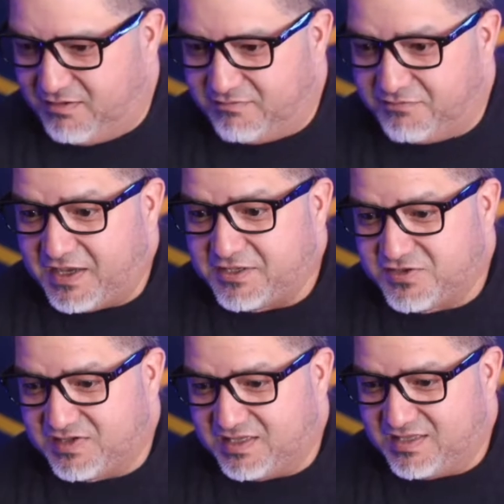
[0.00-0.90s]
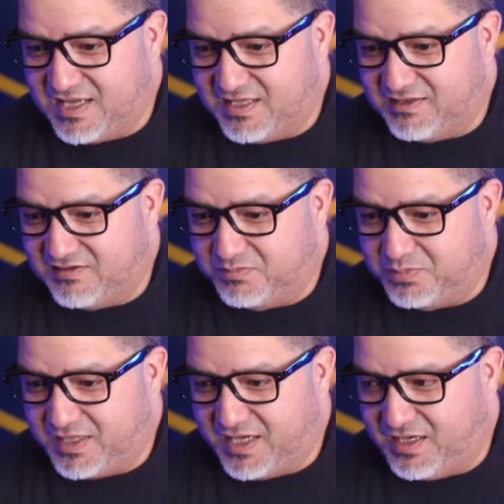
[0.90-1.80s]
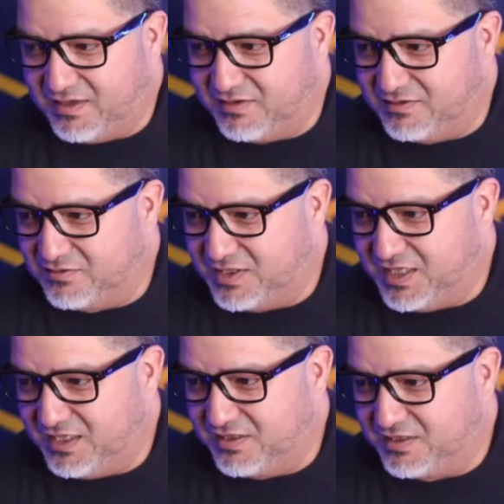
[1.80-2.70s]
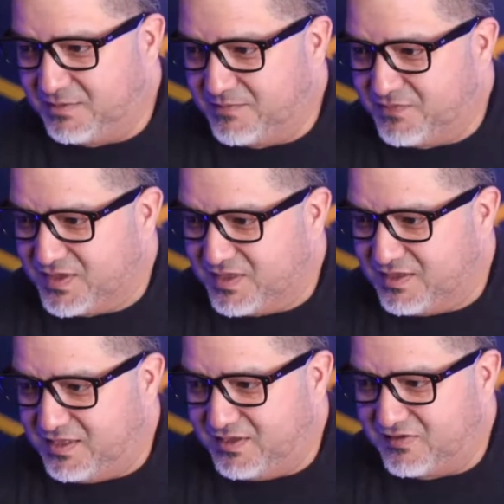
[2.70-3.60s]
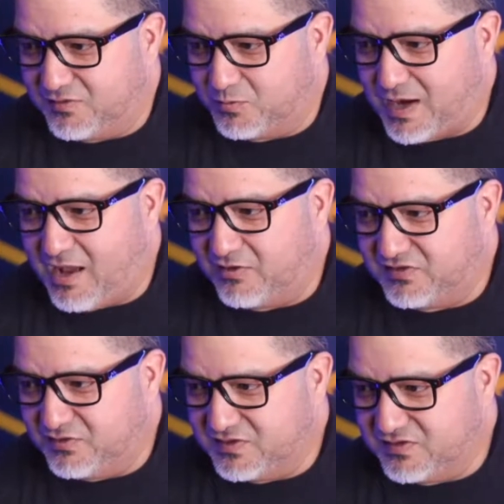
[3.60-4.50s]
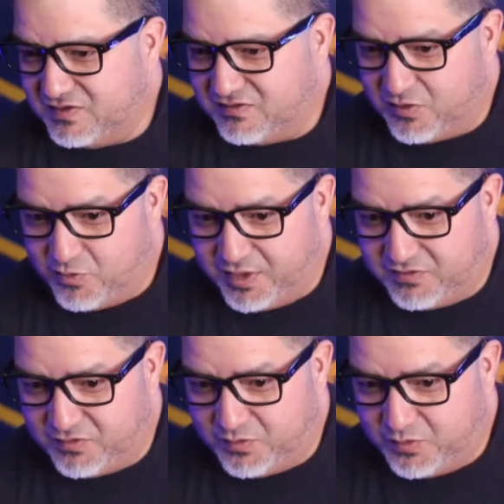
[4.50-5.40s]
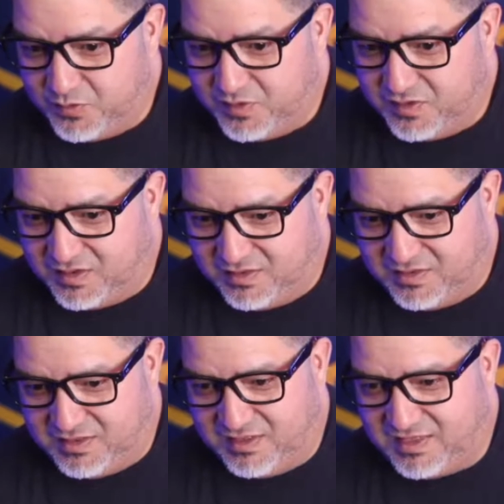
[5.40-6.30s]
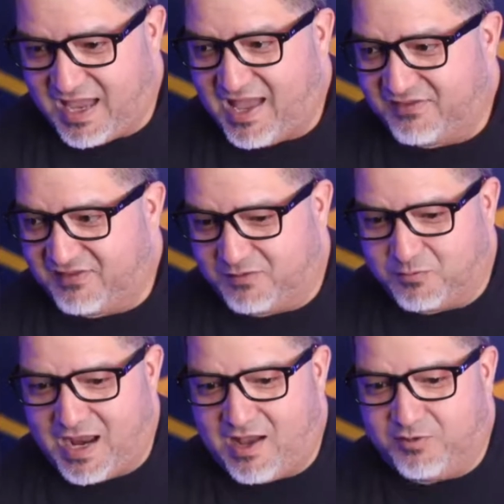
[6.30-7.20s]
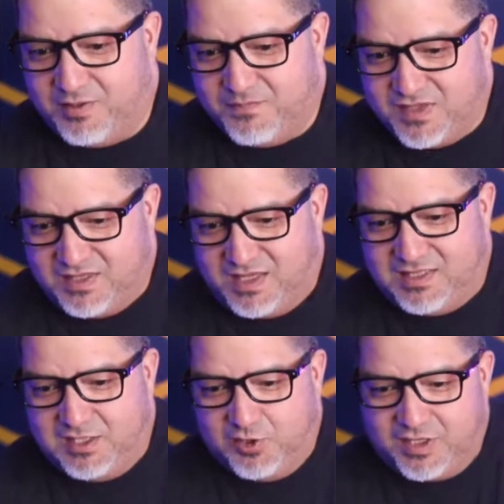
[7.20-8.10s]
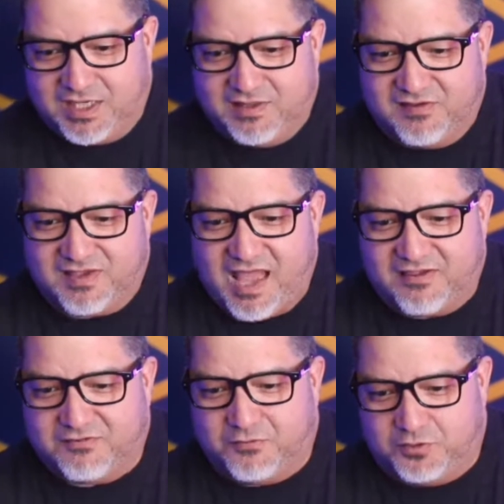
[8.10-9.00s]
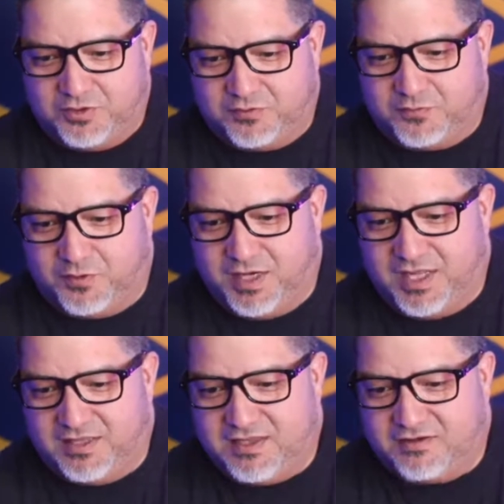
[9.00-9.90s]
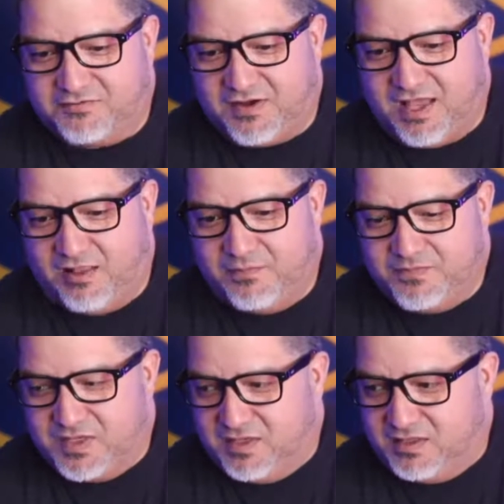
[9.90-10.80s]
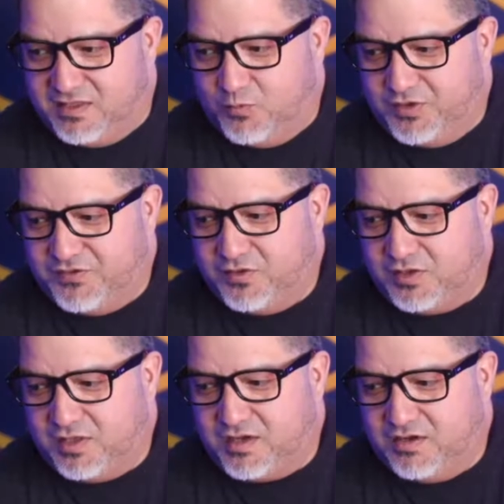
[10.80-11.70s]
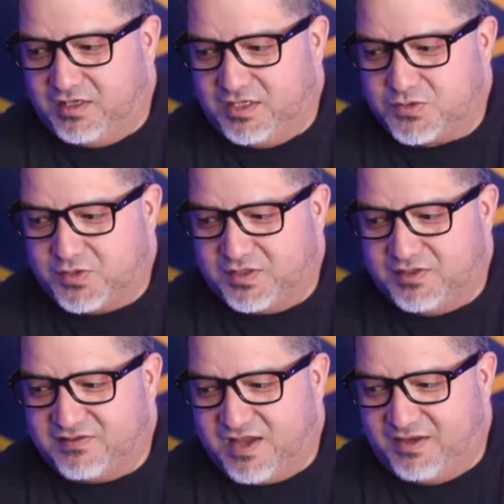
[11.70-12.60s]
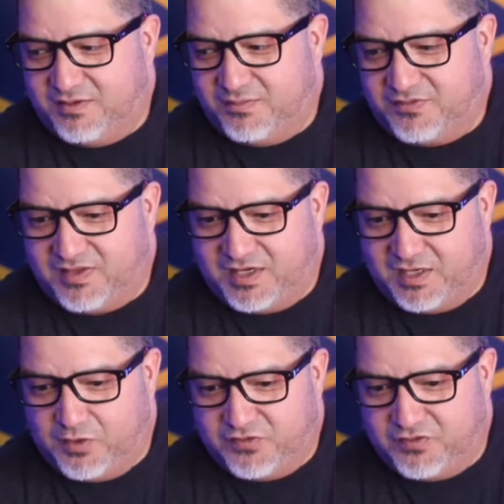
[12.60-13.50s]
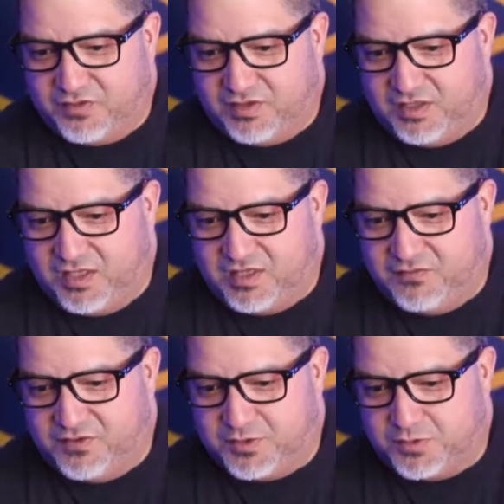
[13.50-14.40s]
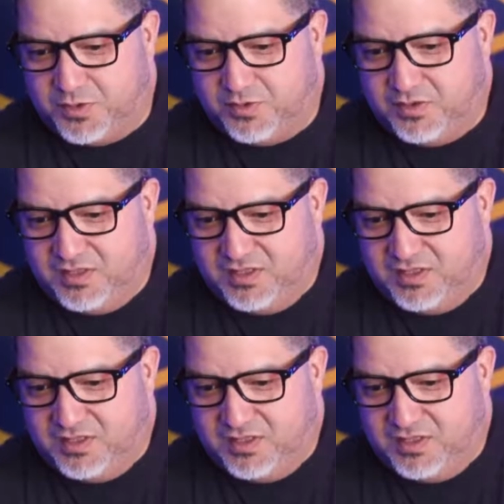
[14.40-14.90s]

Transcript: fetched and then displayed underneath this route. So it's going to the cast route and then looking in this cast folder for an index file. And then once you click on each one of these items, then it goes to the individual,